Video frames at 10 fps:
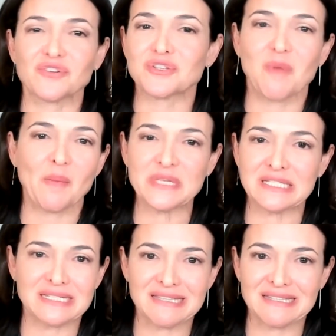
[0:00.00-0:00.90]
for small
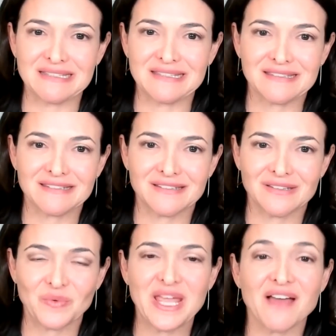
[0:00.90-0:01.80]
businesses.
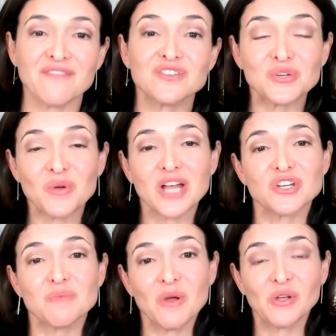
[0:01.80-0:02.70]
We have
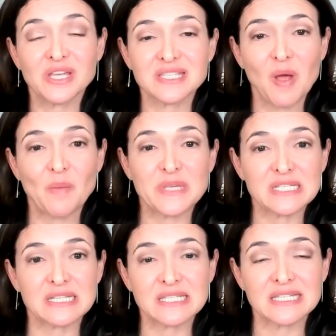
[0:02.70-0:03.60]
200 million small
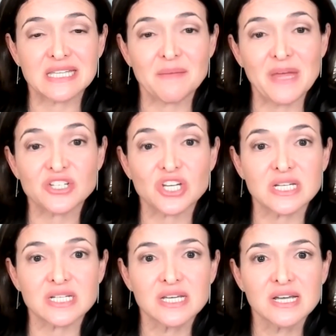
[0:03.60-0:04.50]
businesses, I
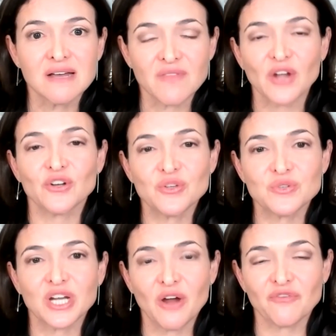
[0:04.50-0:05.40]
mentioned, that are
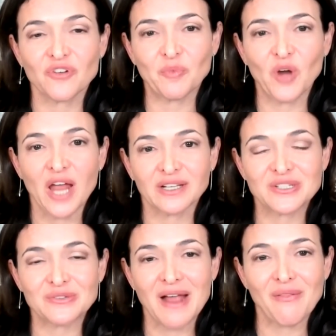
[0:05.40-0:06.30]
using our free
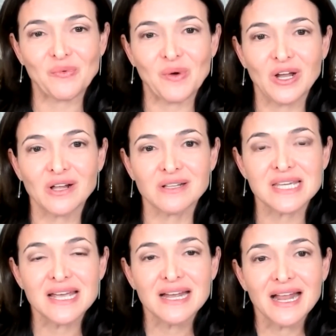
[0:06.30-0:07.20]
products around the world.
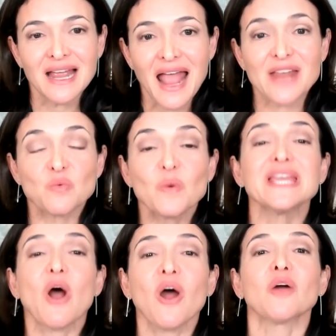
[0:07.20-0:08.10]
And
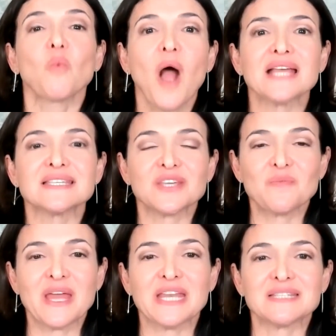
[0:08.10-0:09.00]
we are why so
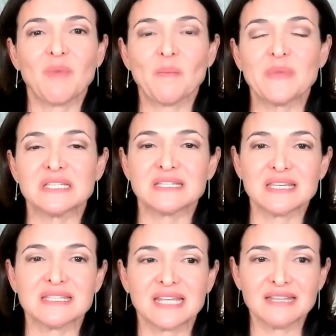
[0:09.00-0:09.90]
many small
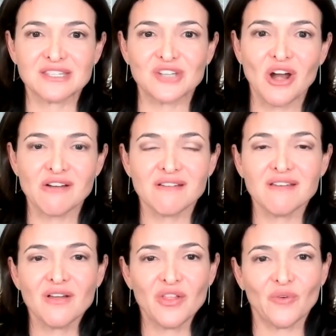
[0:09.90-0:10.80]
businesses can start,
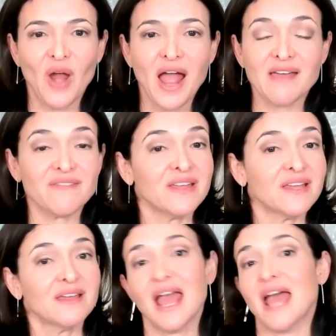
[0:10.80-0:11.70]
thrive,
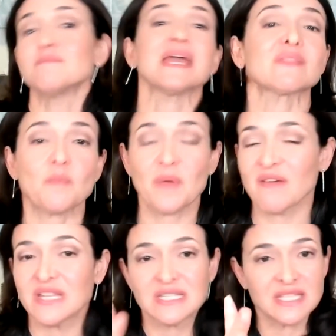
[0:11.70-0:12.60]
and make the
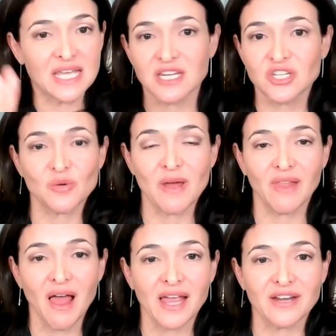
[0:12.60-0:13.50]
pivots they need to
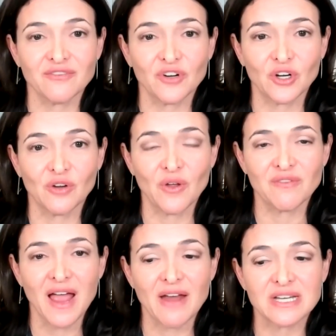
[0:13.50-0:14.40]
online for
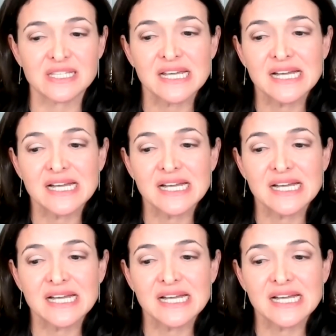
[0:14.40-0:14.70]
coronavirus.